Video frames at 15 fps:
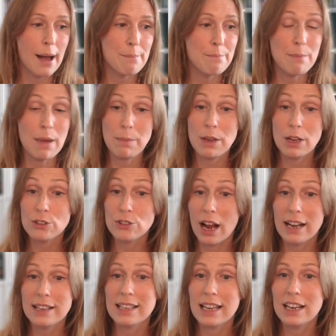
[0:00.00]
maybe you're
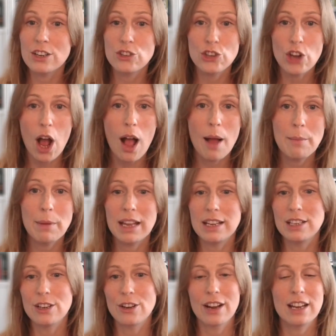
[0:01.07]
trying to get a job
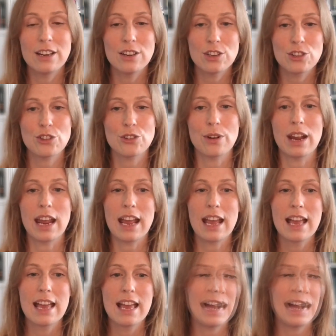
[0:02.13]
in your industry,